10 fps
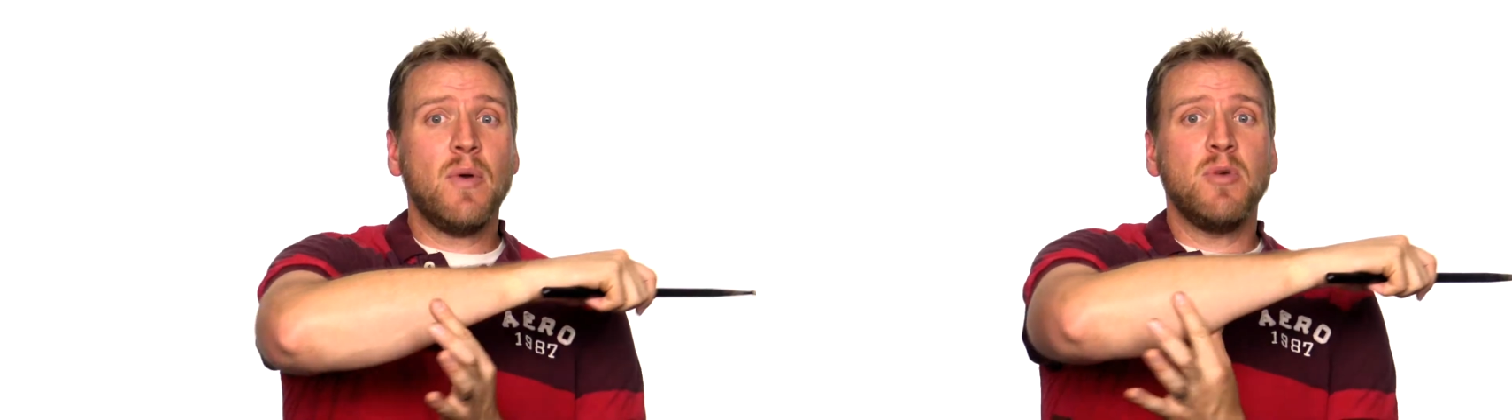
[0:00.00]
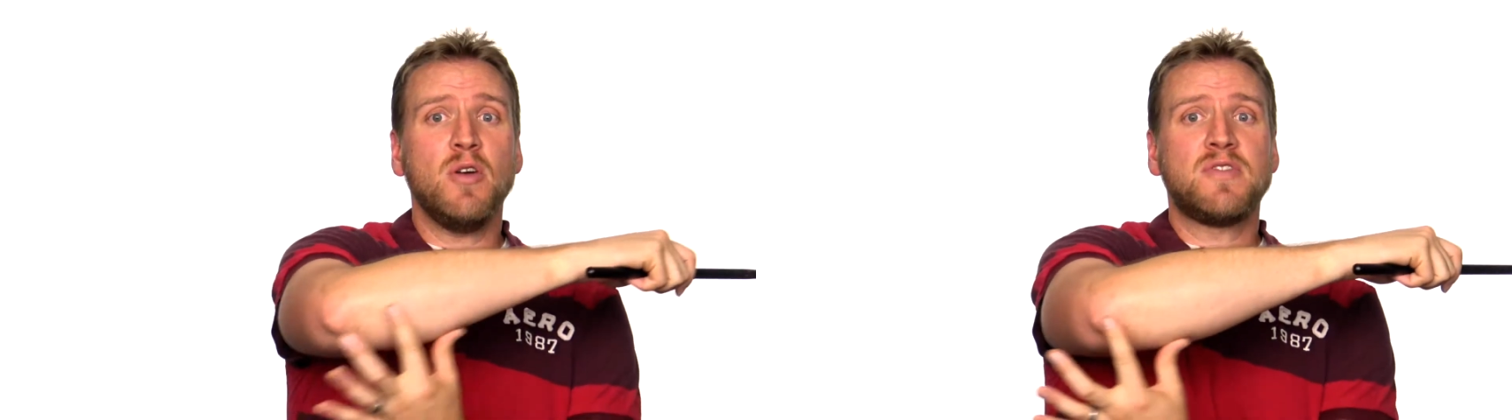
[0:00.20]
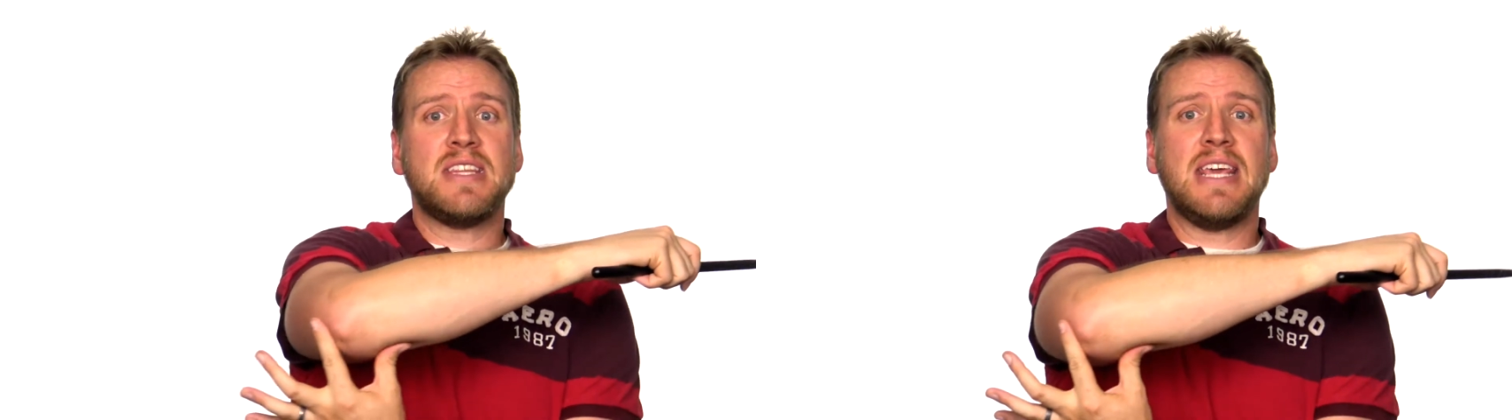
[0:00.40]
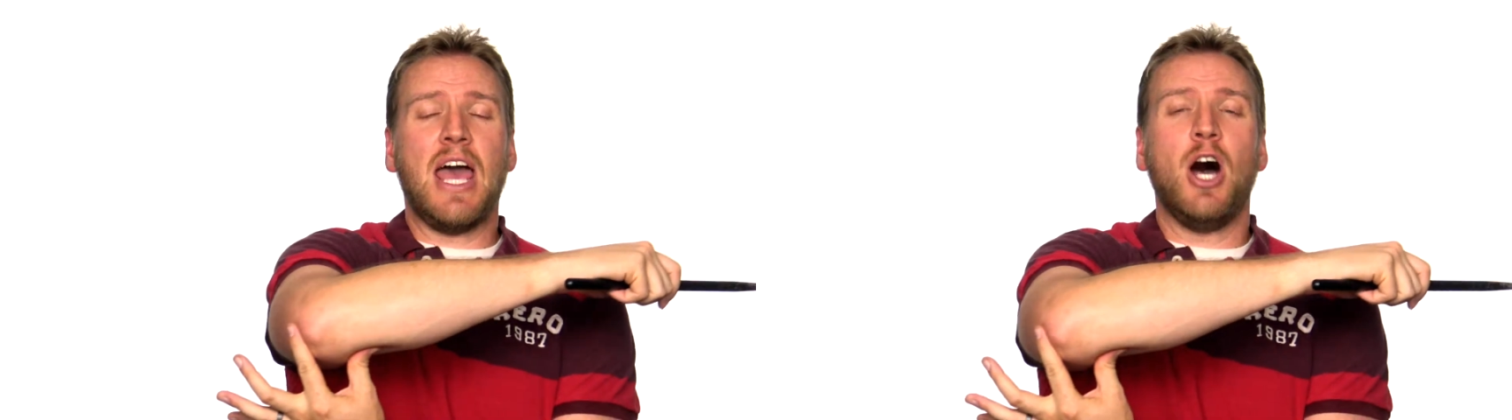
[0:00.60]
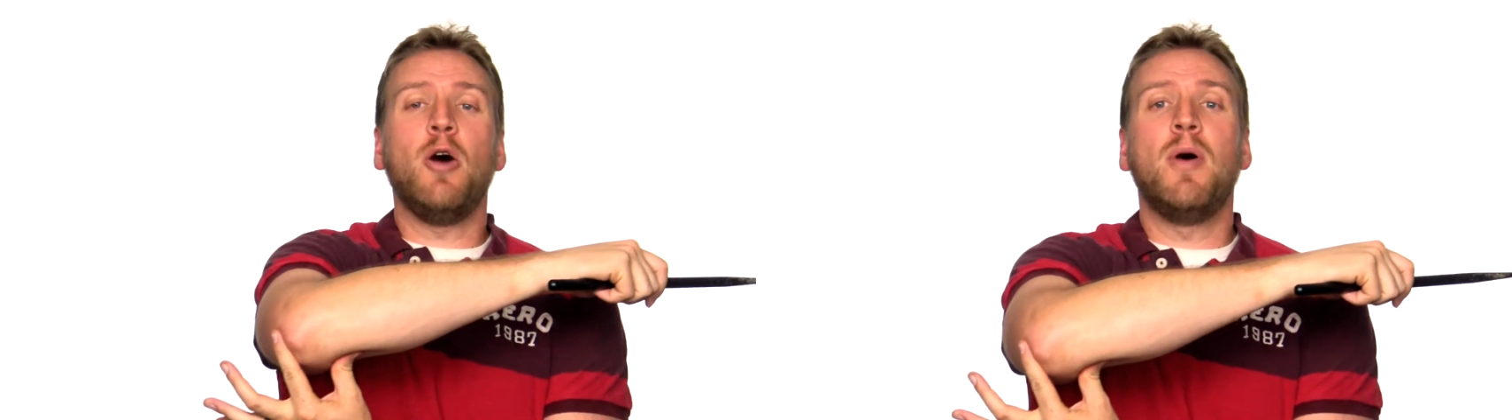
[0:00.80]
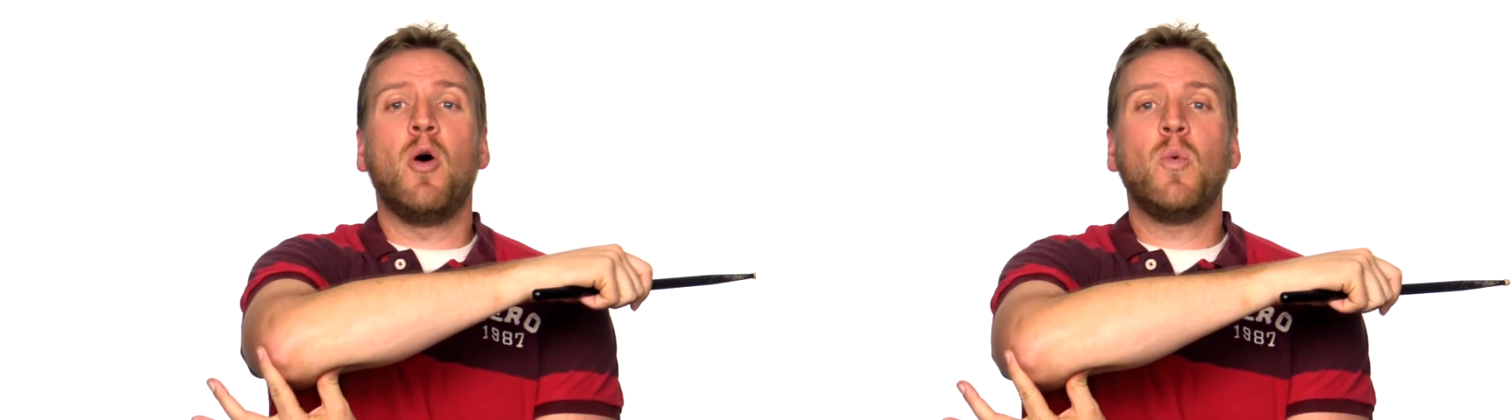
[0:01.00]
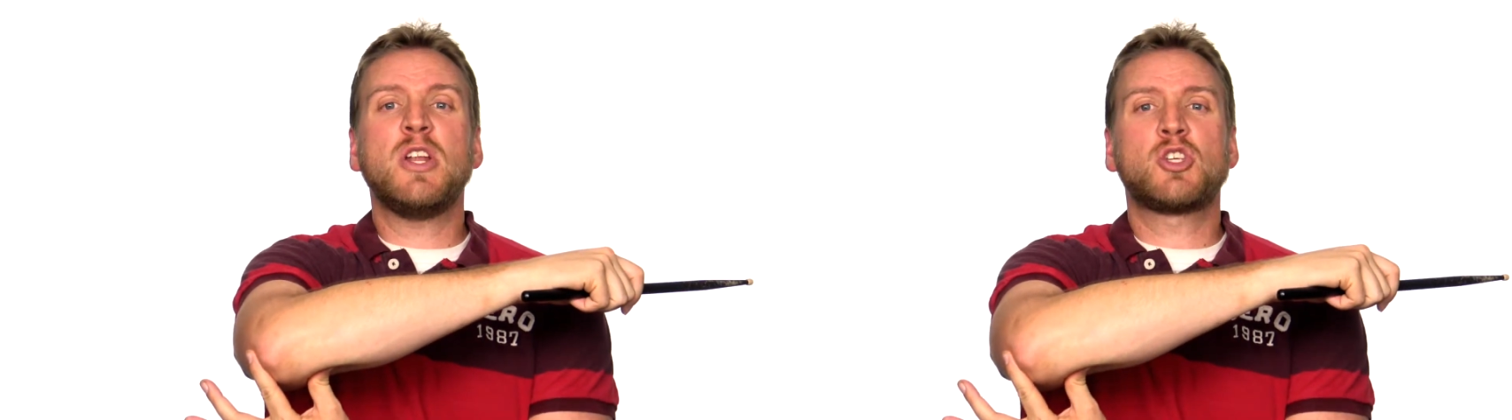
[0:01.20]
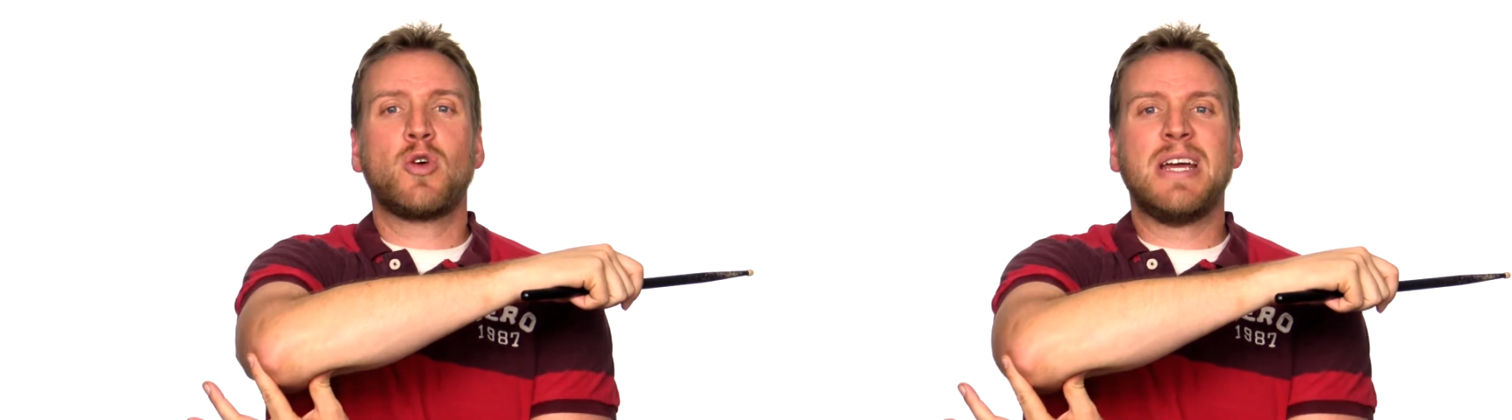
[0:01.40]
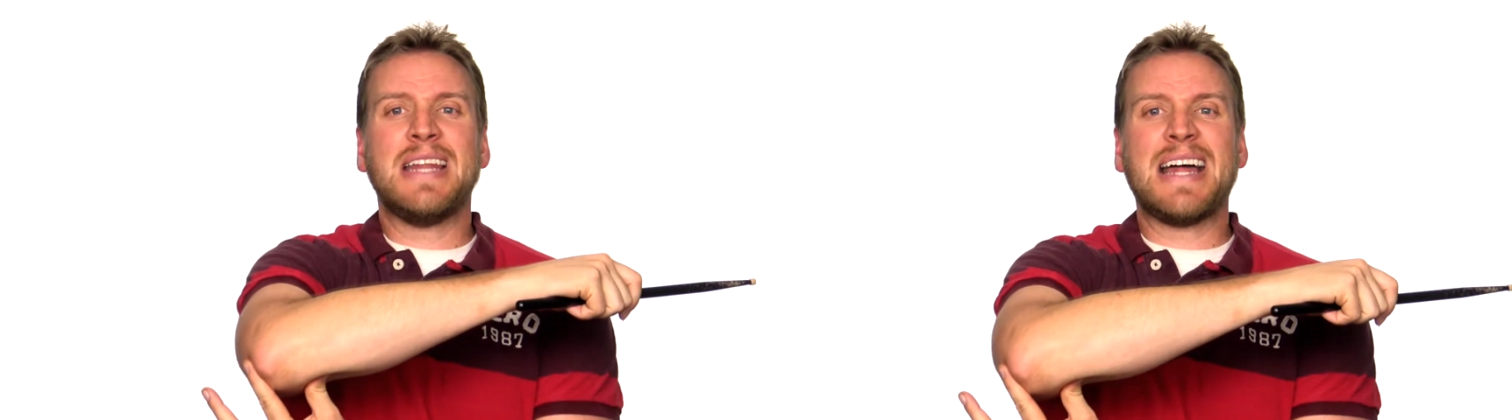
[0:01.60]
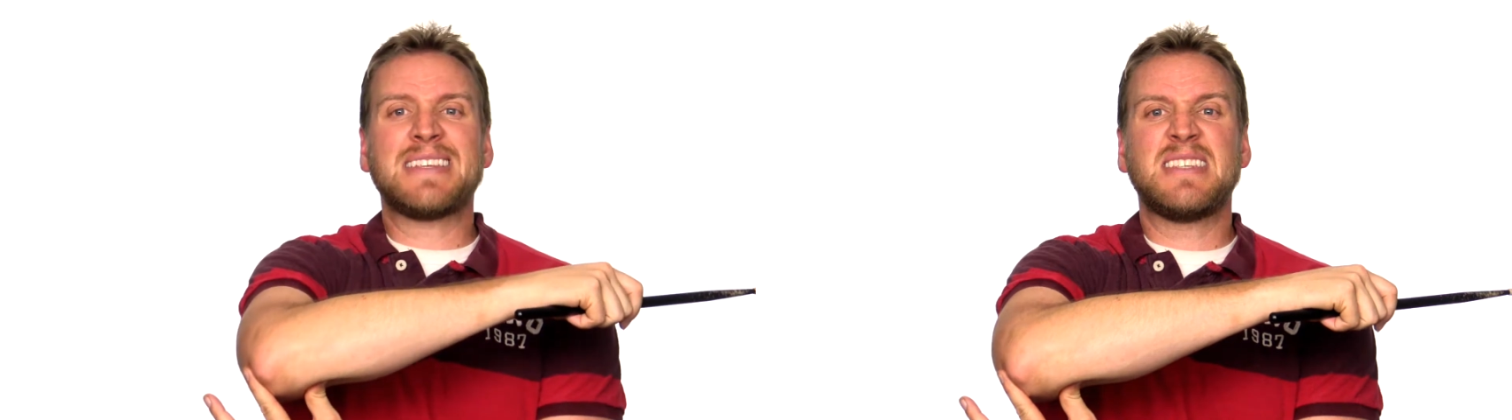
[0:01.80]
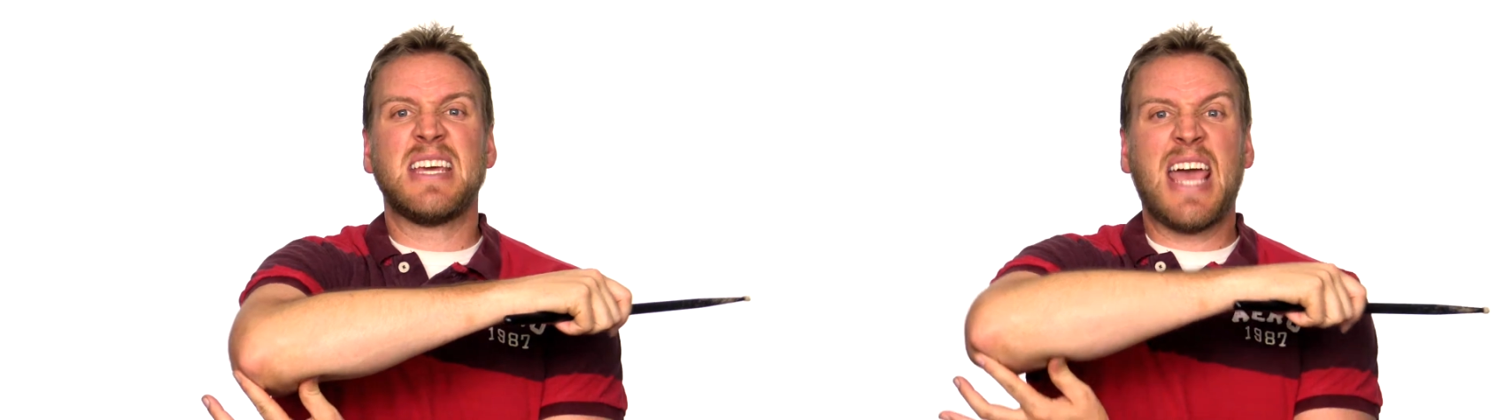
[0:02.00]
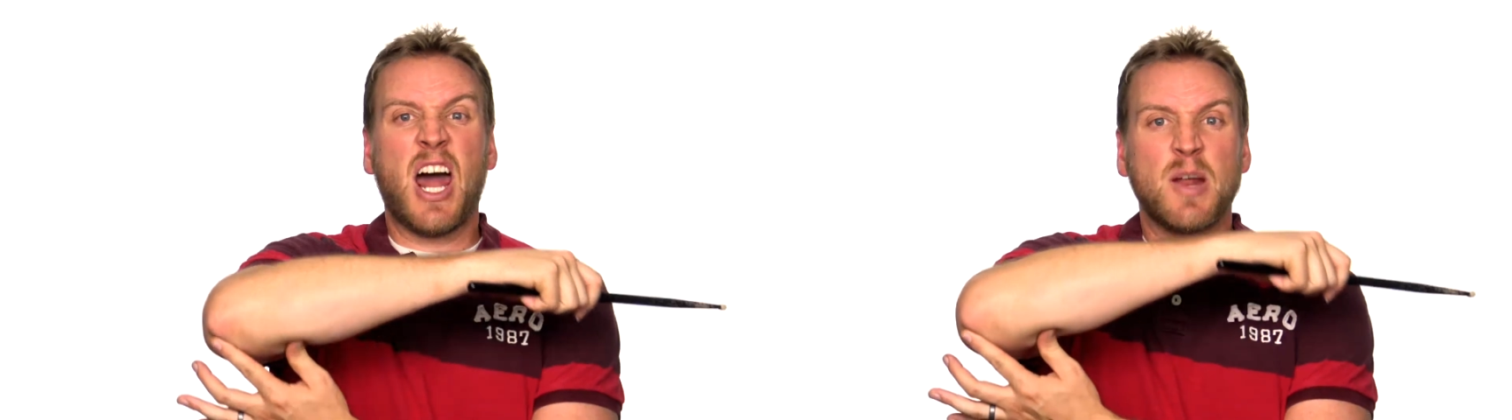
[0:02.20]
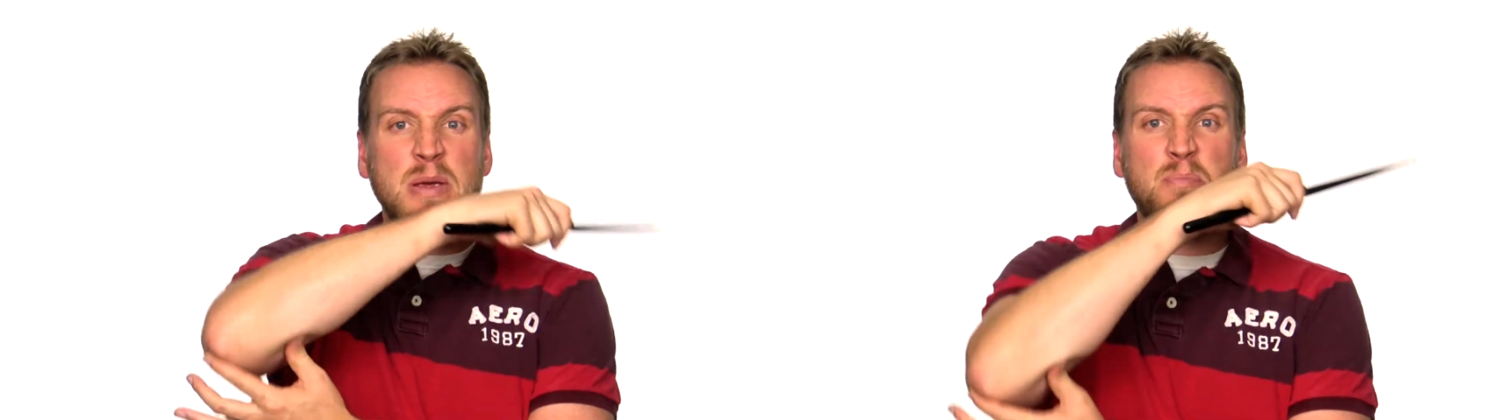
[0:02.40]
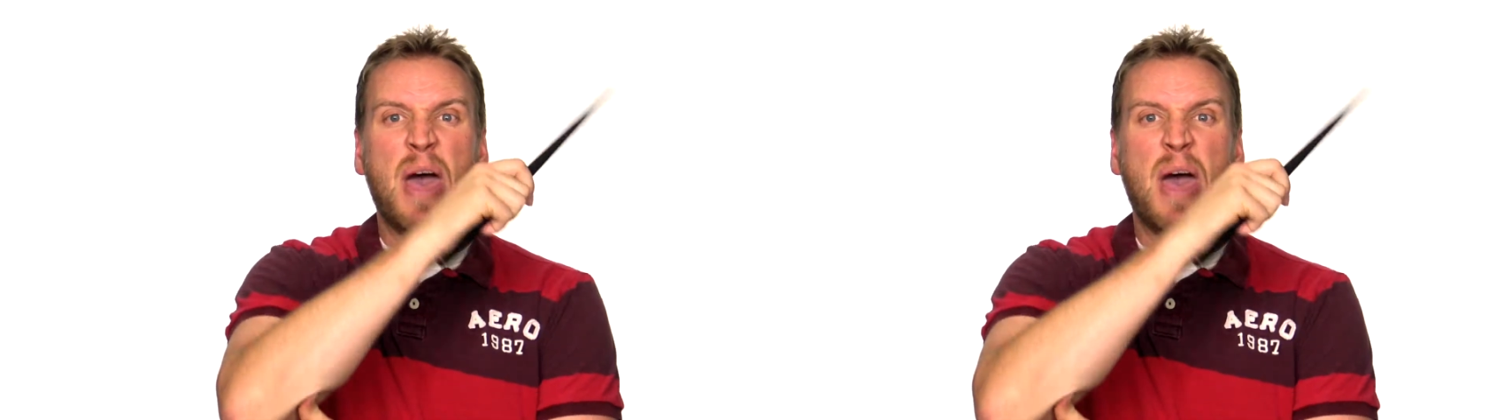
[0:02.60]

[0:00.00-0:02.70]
Then we move to the elbow and we train that stick how to be